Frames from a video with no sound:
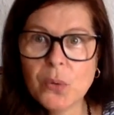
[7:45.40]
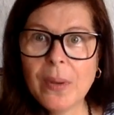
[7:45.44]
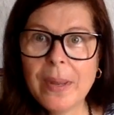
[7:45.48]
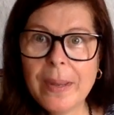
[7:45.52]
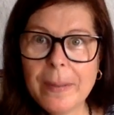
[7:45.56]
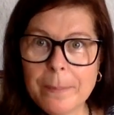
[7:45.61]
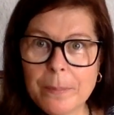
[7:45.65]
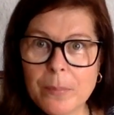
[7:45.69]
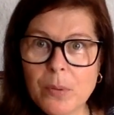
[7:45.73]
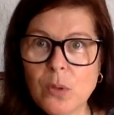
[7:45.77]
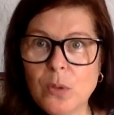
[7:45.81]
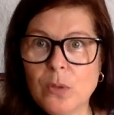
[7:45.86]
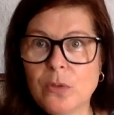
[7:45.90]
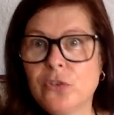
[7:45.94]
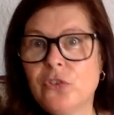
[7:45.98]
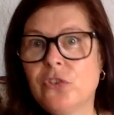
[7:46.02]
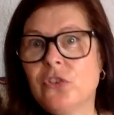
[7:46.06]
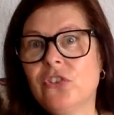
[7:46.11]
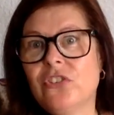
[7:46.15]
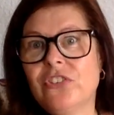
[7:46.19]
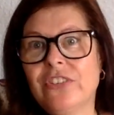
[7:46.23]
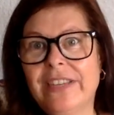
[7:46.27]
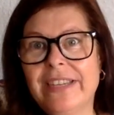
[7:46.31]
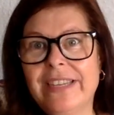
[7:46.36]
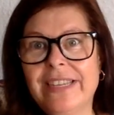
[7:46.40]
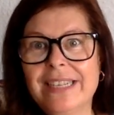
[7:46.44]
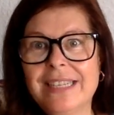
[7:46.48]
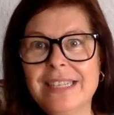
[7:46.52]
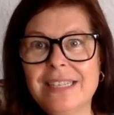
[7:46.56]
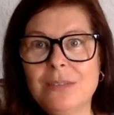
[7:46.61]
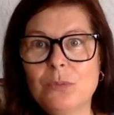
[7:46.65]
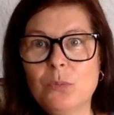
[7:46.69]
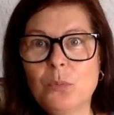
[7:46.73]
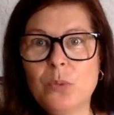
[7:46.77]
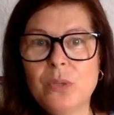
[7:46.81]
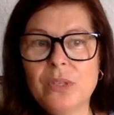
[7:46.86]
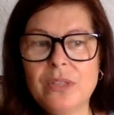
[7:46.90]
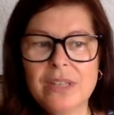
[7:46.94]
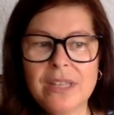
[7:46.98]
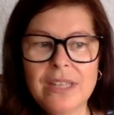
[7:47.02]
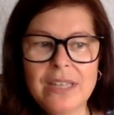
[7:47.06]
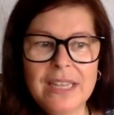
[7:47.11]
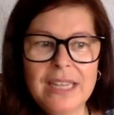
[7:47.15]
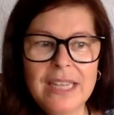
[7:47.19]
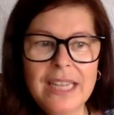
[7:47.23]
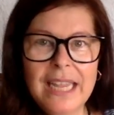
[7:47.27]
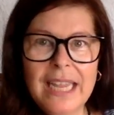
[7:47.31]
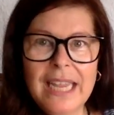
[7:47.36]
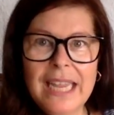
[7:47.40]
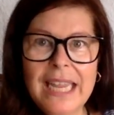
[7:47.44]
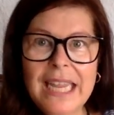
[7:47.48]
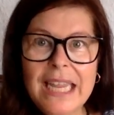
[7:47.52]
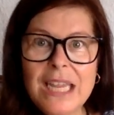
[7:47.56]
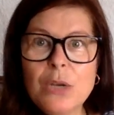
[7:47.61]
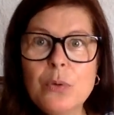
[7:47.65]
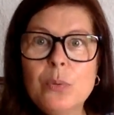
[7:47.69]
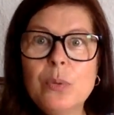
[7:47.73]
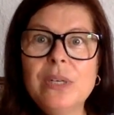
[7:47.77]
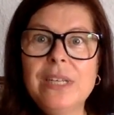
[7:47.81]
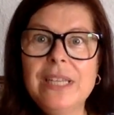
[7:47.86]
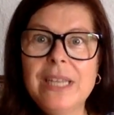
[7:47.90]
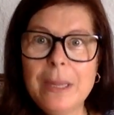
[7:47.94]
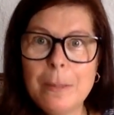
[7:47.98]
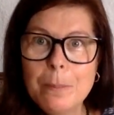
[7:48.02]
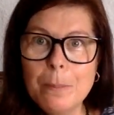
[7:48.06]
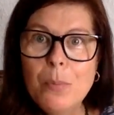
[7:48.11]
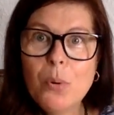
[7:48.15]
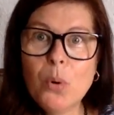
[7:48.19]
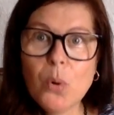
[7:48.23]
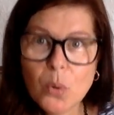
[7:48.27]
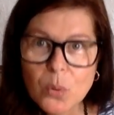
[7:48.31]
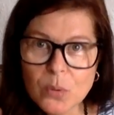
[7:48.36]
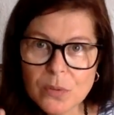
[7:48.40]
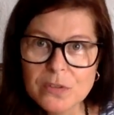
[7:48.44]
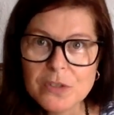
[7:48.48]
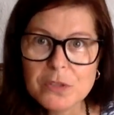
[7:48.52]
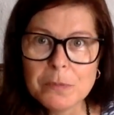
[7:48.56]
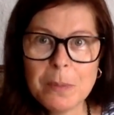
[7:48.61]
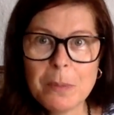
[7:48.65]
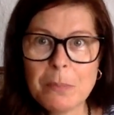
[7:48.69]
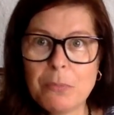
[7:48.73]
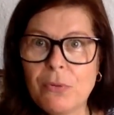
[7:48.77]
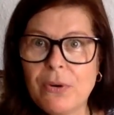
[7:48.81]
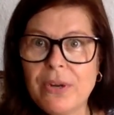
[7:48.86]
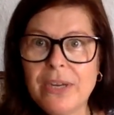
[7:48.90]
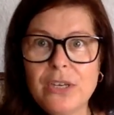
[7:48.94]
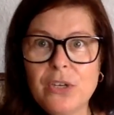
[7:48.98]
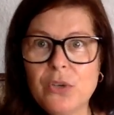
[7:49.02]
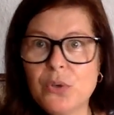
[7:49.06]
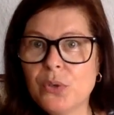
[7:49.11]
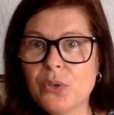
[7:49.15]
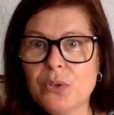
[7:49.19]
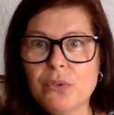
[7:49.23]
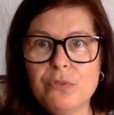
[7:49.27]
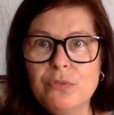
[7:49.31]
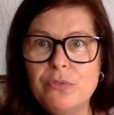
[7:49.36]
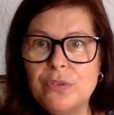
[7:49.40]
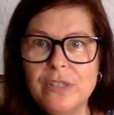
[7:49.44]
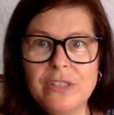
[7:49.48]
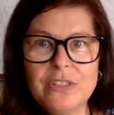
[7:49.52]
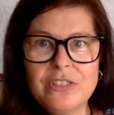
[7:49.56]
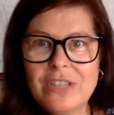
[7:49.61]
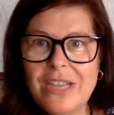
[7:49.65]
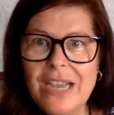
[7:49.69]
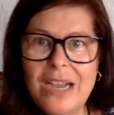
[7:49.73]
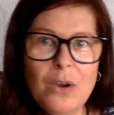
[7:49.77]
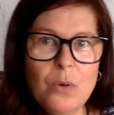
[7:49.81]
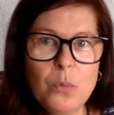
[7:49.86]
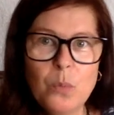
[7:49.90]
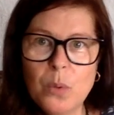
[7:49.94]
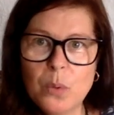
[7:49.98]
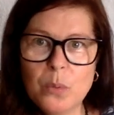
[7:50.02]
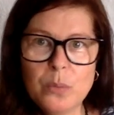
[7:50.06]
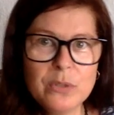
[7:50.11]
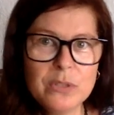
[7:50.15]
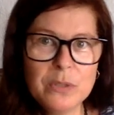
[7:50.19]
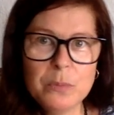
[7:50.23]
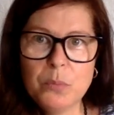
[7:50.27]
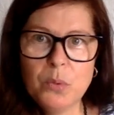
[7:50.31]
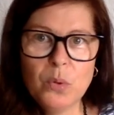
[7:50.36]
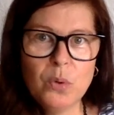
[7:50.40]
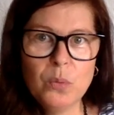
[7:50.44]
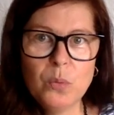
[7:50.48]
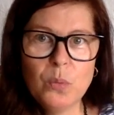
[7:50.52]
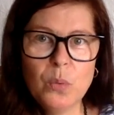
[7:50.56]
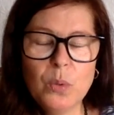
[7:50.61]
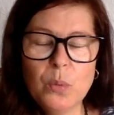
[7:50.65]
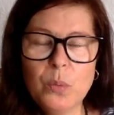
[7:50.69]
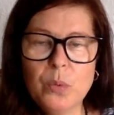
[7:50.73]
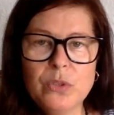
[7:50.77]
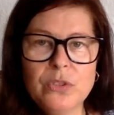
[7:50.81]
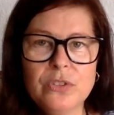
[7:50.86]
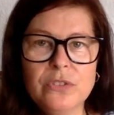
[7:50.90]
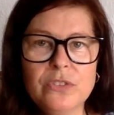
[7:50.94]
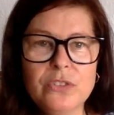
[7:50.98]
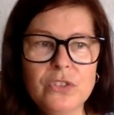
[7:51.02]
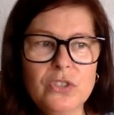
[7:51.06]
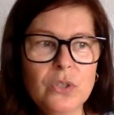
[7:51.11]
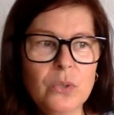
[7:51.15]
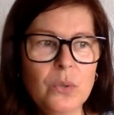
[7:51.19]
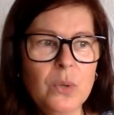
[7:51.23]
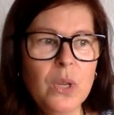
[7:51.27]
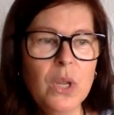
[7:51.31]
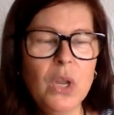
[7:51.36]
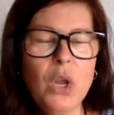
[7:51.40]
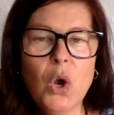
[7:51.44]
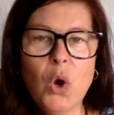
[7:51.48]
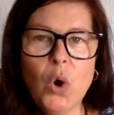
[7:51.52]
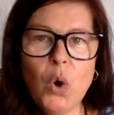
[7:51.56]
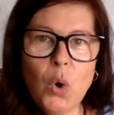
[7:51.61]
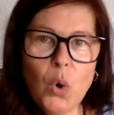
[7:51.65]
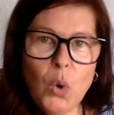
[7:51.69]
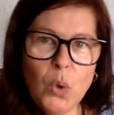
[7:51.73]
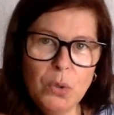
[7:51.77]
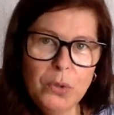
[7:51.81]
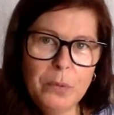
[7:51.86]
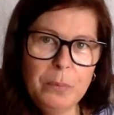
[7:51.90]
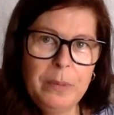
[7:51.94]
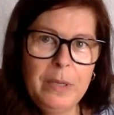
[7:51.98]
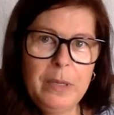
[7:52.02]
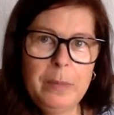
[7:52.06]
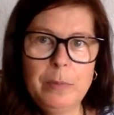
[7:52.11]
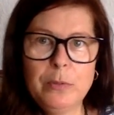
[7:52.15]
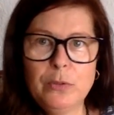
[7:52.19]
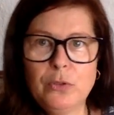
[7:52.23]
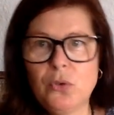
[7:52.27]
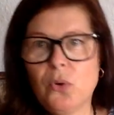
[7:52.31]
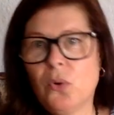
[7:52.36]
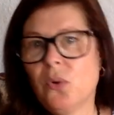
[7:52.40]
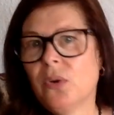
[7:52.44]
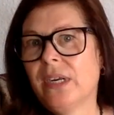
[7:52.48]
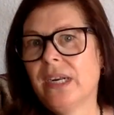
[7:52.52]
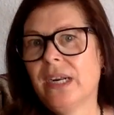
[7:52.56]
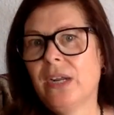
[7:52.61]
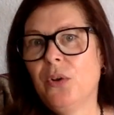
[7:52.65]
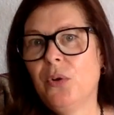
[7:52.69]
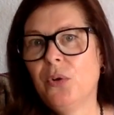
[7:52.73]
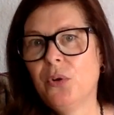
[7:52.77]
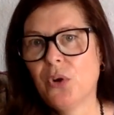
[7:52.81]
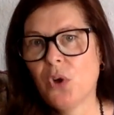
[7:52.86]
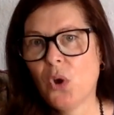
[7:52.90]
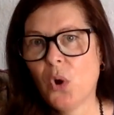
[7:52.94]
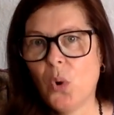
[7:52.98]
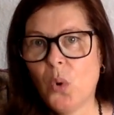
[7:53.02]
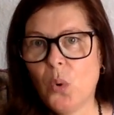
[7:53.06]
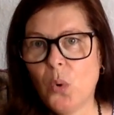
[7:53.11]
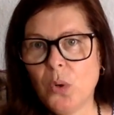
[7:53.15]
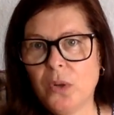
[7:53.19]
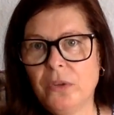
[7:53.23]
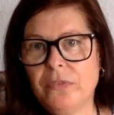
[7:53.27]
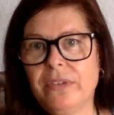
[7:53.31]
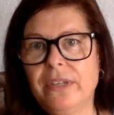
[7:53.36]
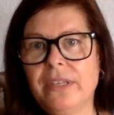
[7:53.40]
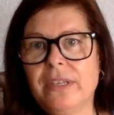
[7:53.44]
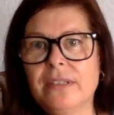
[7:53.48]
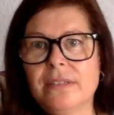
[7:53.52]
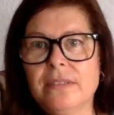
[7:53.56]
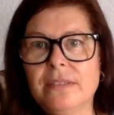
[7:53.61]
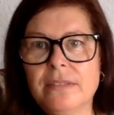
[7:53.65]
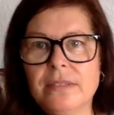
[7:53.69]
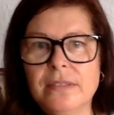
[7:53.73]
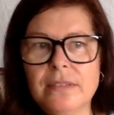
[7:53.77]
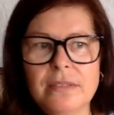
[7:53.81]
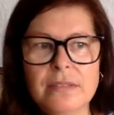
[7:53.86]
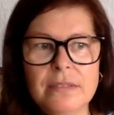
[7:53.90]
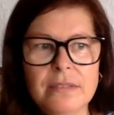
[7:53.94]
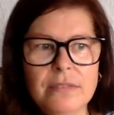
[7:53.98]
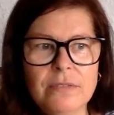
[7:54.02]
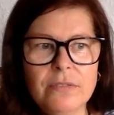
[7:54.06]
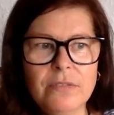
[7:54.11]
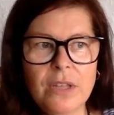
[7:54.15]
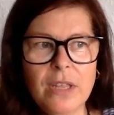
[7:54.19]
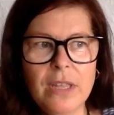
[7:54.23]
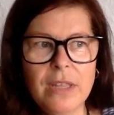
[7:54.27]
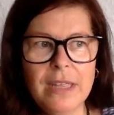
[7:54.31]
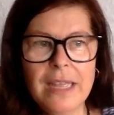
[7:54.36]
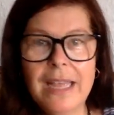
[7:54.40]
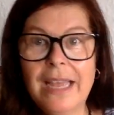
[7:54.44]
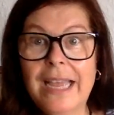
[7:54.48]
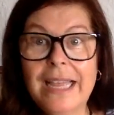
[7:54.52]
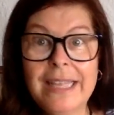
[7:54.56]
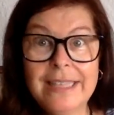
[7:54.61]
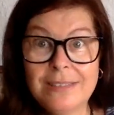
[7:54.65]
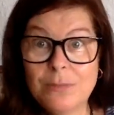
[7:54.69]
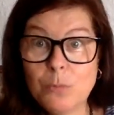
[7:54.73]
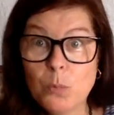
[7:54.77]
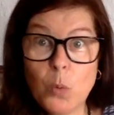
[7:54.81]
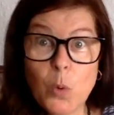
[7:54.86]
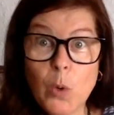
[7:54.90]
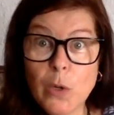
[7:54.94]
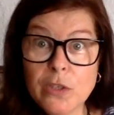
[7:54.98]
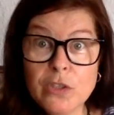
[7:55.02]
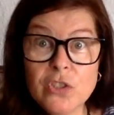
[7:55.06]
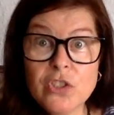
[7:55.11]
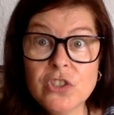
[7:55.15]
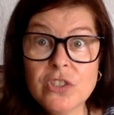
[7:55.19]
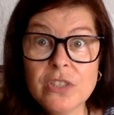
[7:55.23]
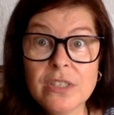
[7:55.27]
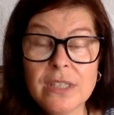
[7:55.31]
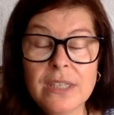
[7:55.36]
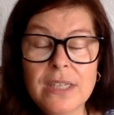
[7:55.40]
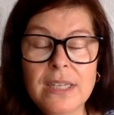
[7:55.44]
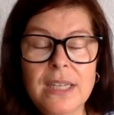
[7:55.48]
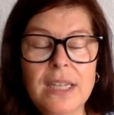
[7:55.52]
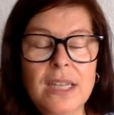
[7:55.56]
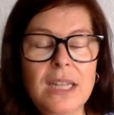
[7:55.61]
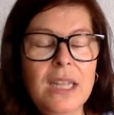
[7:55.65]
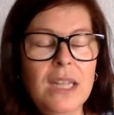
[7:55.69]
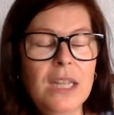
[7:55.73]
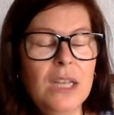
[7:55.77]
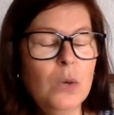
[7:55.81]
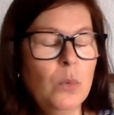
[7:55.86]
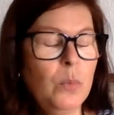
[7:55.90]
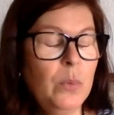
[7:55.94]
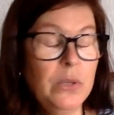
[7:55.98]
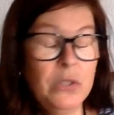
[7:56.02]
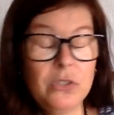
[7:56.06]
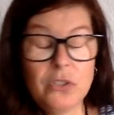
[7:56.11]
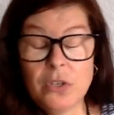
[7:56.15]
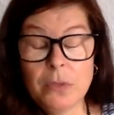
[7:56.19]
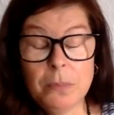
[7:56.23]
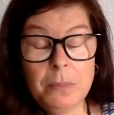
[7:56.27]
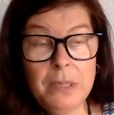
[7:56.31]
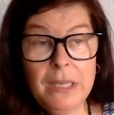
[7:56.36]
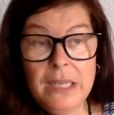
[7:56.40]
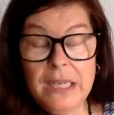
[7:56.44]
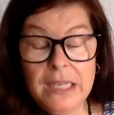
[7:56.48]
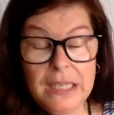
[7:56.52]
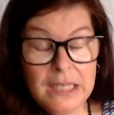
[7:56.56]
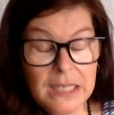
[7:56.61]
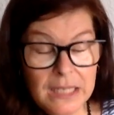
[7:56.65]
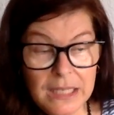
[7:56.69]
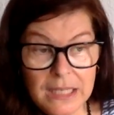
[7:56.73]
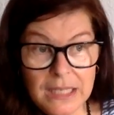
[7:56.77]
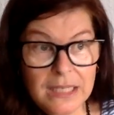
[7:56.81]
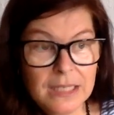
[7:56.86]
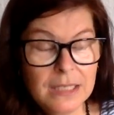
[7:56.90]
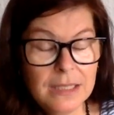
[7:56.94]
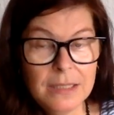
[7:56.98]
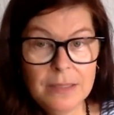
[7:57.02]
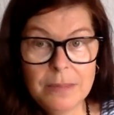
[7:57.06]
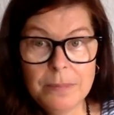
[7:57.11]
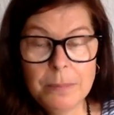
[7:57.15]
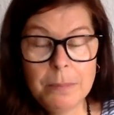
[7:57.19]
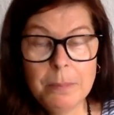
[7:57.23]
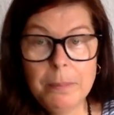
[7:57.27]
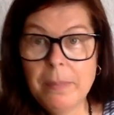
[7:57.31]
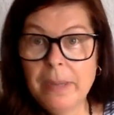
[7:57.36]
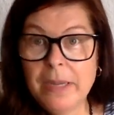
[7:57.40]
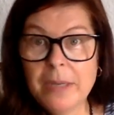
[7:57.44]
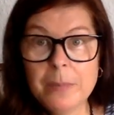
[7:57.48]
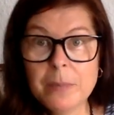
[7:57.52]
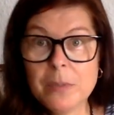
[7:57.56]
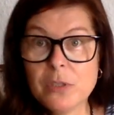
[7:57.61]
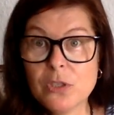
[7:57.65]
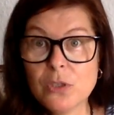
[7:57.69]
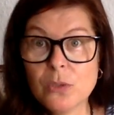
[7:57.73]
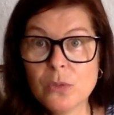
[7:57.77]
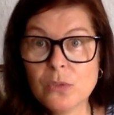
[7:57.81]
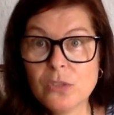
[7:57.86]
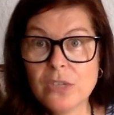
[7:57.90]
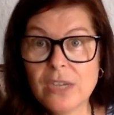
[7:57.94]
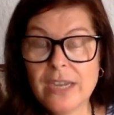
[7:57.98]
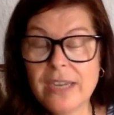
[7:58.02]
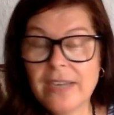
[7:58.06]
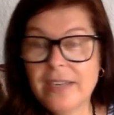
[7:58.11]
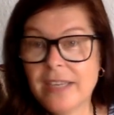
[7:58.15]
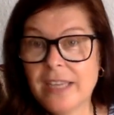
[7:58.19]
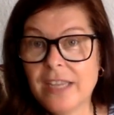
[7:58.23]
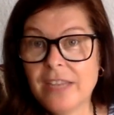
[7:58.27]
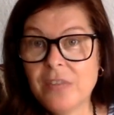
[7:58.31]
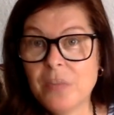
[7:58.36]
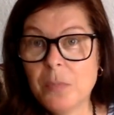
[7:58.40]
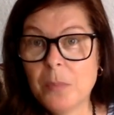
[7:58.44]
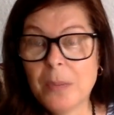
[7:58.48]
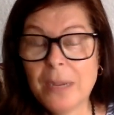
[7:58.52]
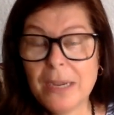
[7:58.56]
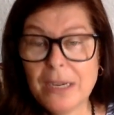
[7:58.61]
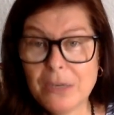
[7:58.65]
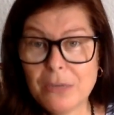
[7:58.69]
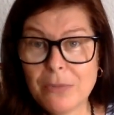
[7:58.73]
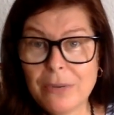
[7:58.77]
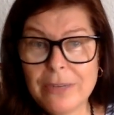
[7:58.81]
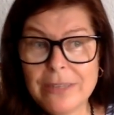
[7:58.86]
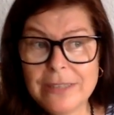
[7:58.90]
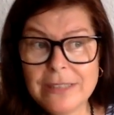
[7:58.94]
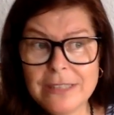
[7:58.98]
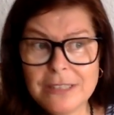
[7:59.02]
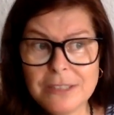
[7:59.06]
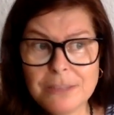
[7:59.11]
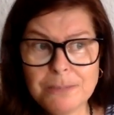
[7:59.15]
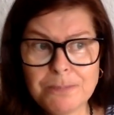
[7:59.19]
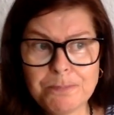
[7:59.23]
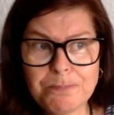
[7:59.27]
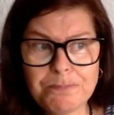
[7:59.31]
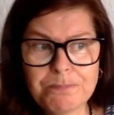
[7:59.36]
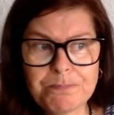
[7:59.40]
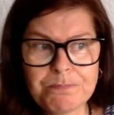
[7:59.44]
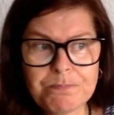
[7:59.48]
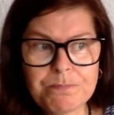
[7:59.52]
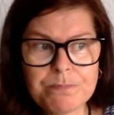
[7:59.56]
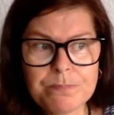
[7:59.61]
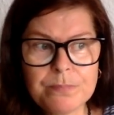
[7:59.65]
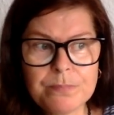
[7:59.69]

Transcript: audio impulses in with equally importance. My brain couldn't filter out what was important, what wasn't. So all the people talking, I heard all of it at once, which completely made me so tired and gave me migraines.